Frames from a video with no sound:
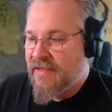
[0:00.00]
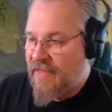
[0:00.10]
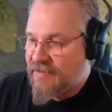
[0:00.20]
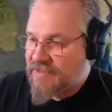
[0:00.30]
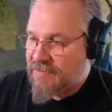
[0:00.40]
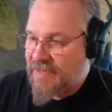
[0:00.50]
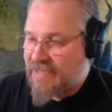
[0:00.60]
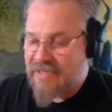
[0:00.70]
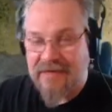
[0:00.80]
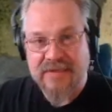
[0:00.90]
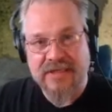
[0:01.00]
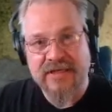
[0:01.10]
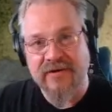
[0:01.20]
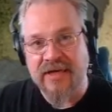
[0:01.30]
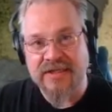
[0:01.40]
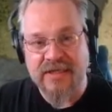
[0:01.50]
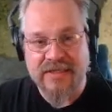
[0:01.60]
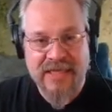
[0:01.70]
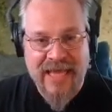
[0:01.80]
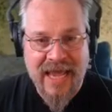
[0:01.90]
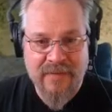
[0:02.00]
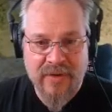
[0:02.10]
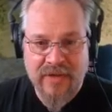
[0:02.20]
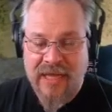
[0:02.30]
they have said many times that Syrinx is the capital.